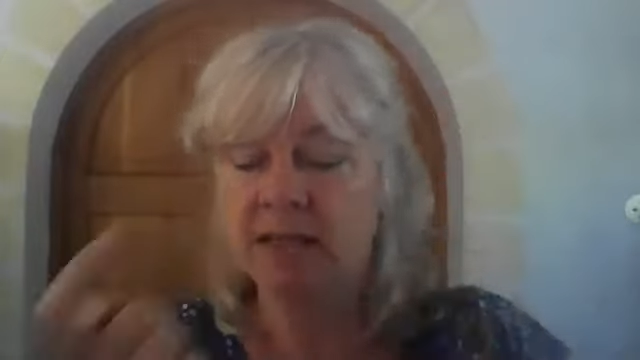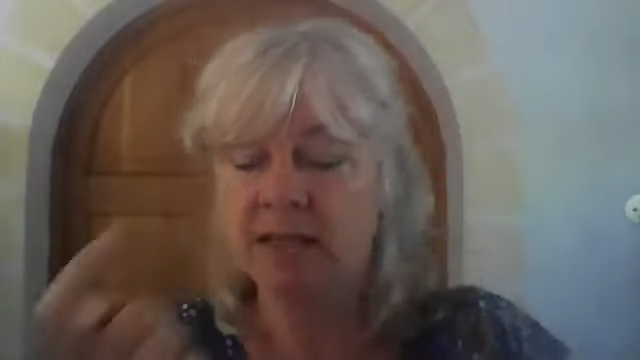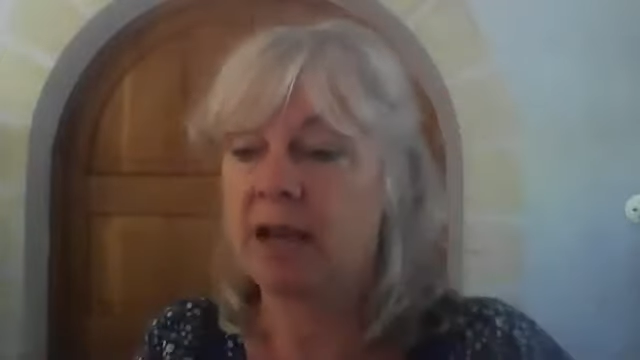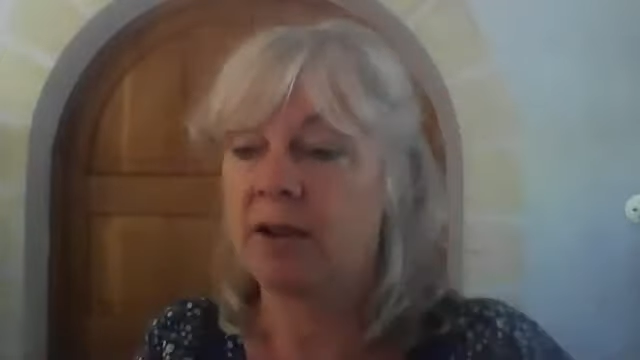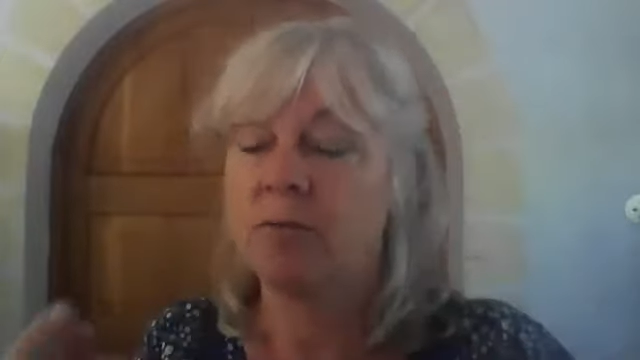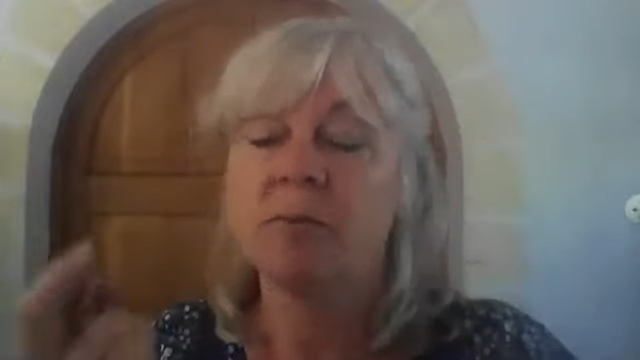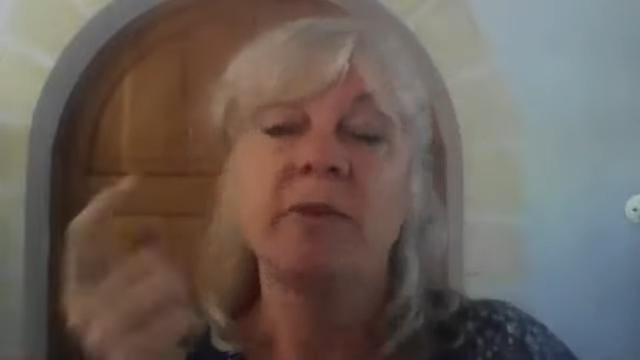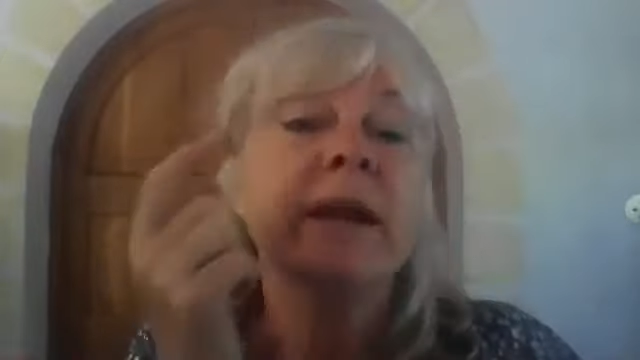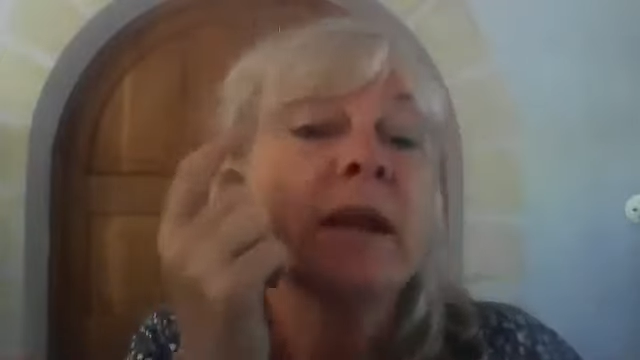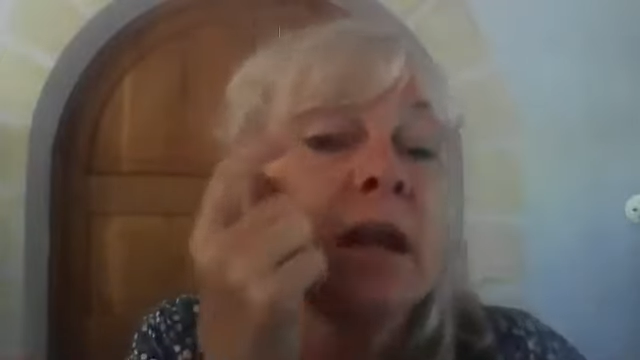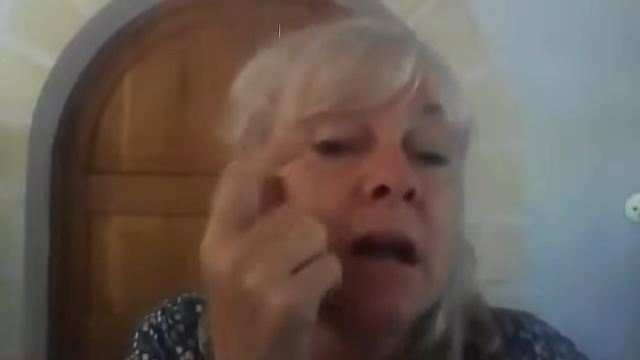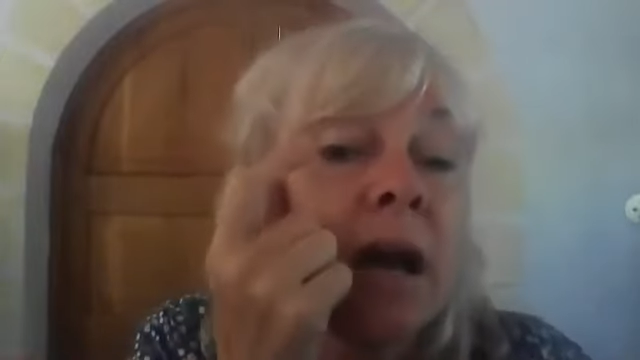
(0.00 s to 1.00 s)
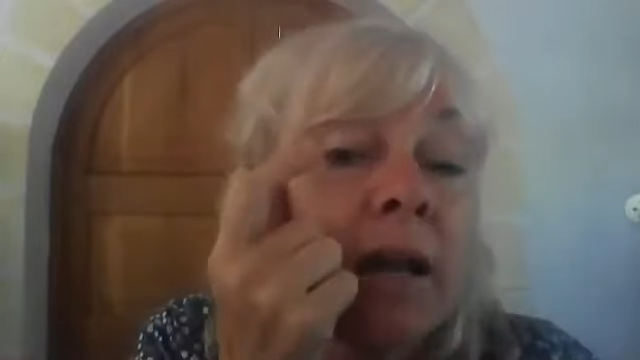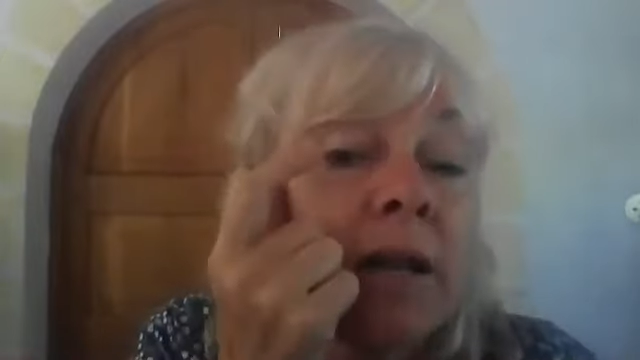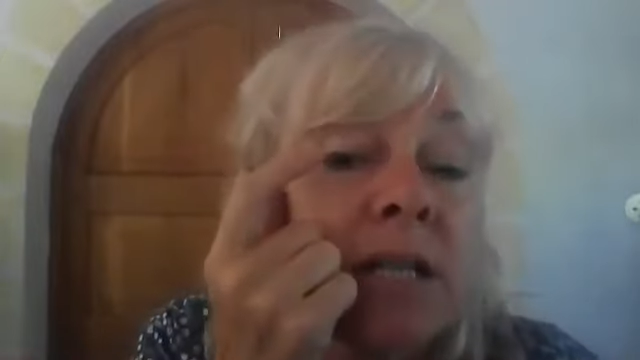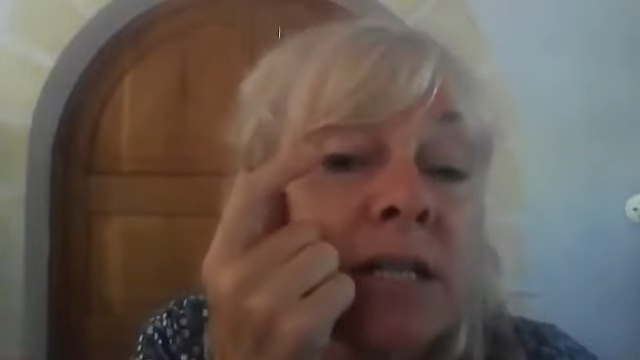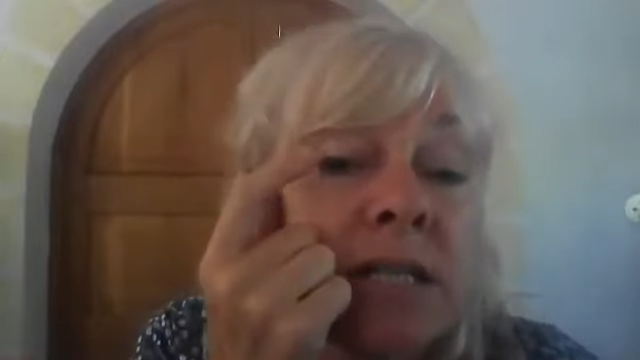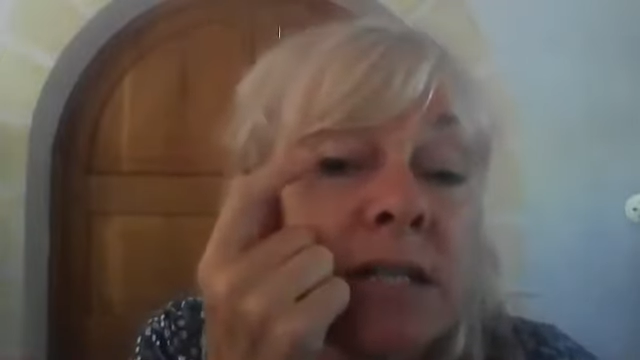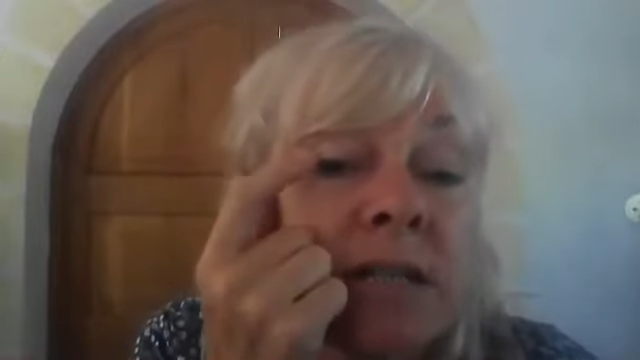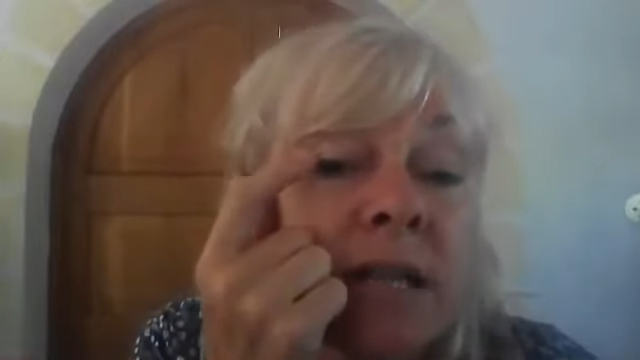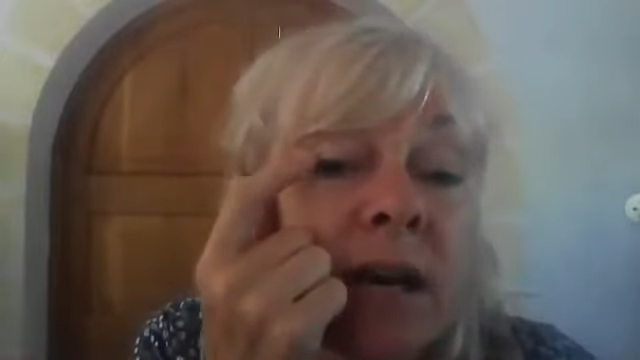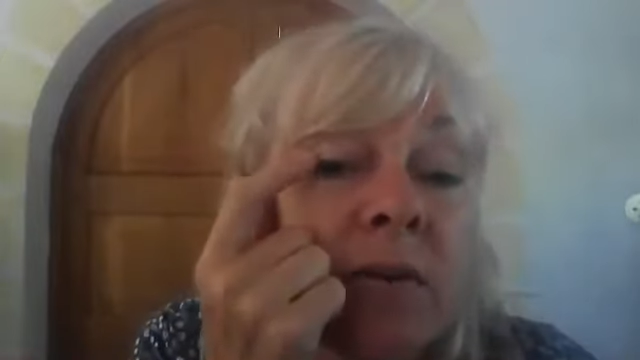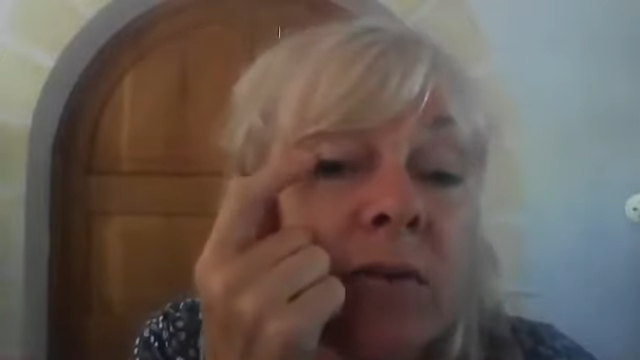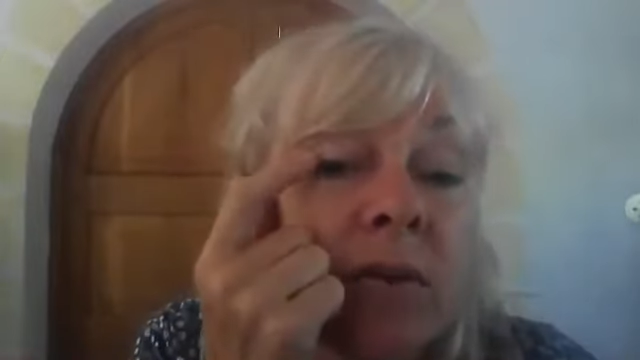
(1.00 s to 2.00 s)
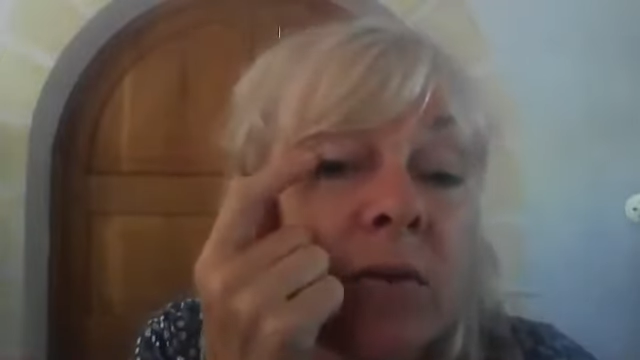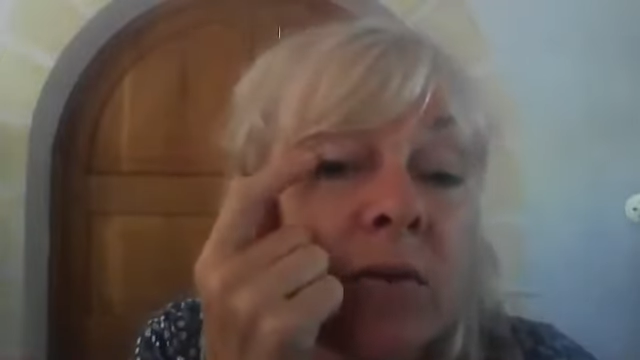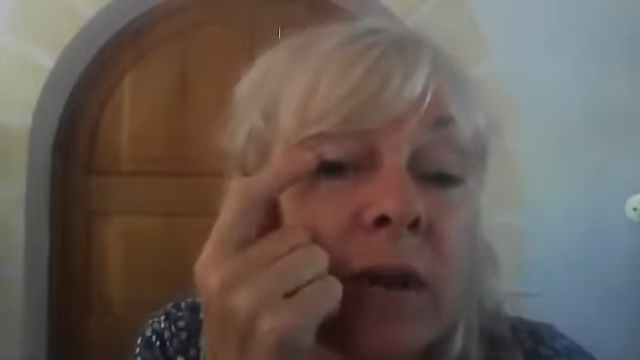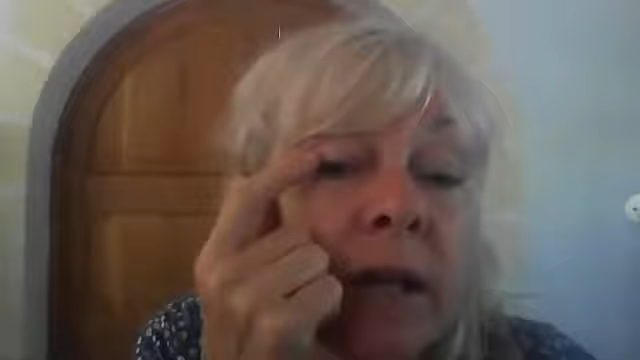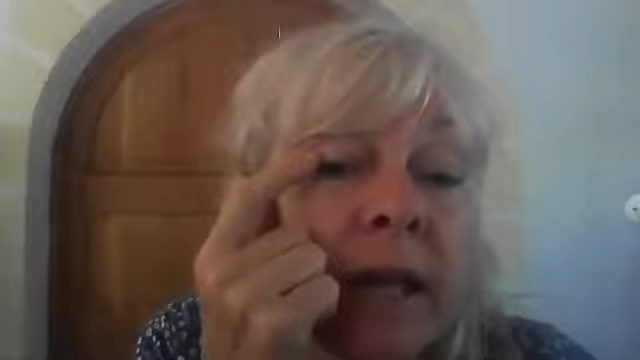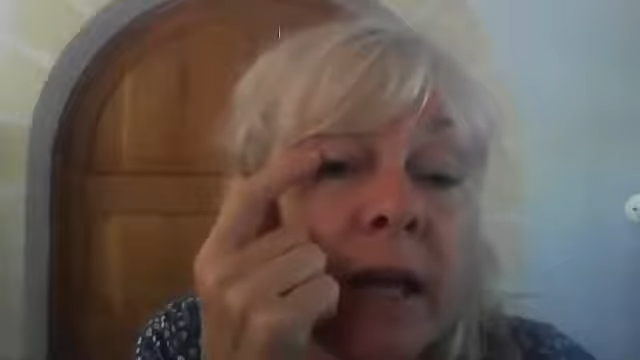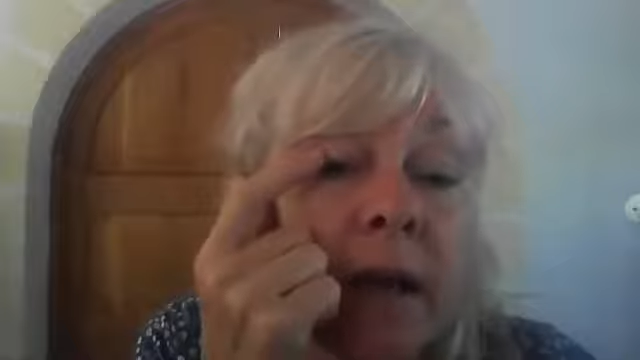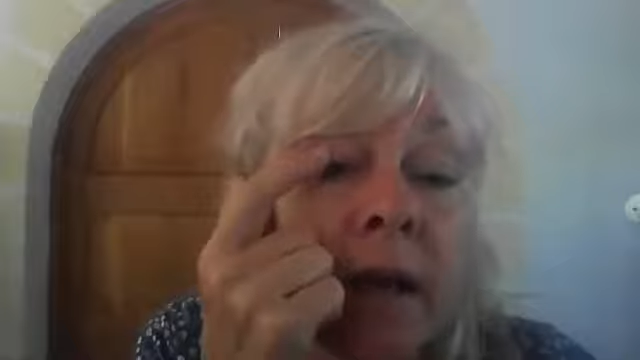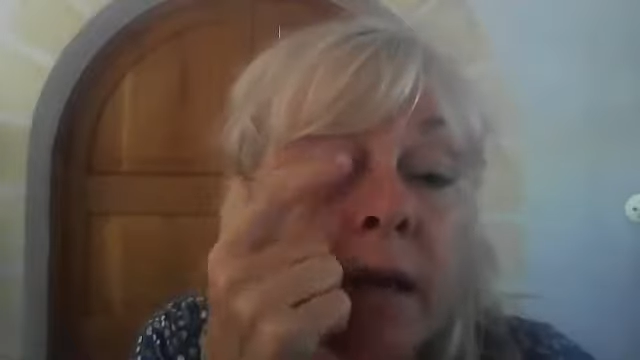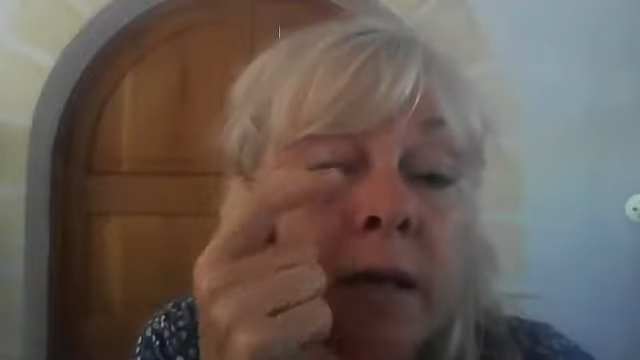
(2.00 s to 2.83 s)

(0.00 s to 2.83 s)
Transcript: the Aquamarine, and just use that on the corner here.